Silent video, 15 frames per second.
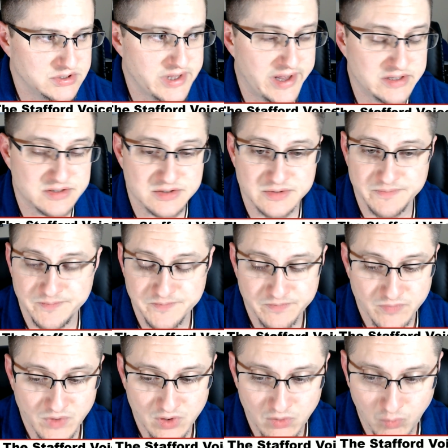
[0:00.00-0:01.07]
That's
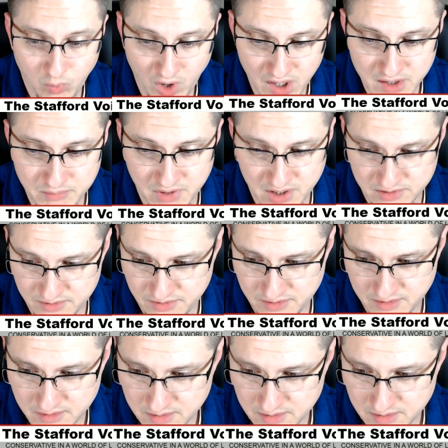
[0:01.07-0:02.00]
1 a month.